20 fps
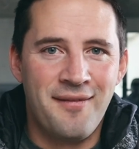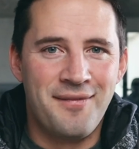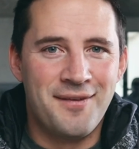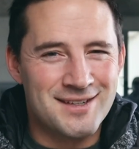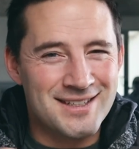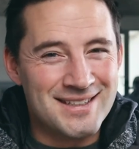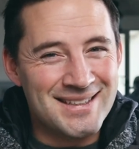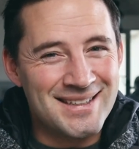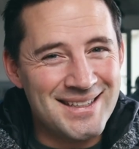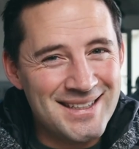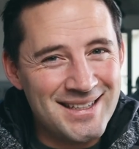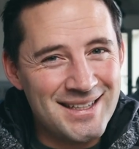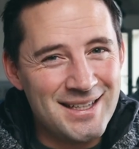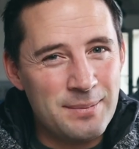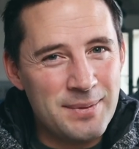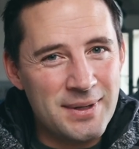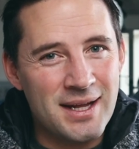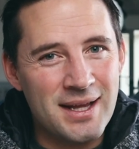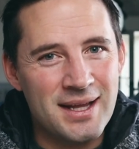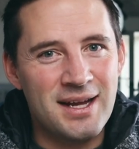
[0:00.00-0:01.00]
there's a
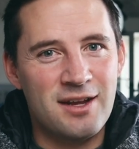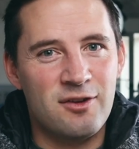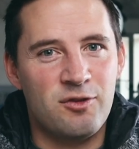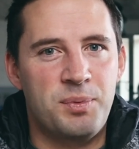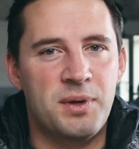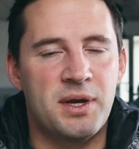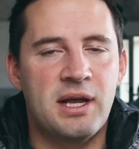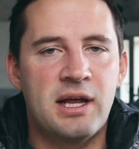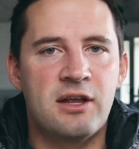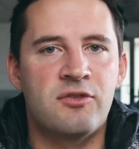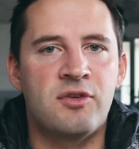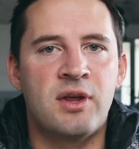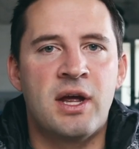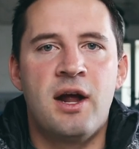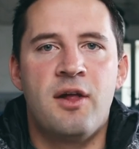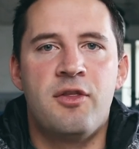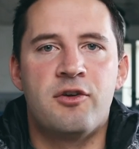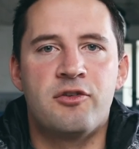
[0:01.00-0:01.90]
little bit of this because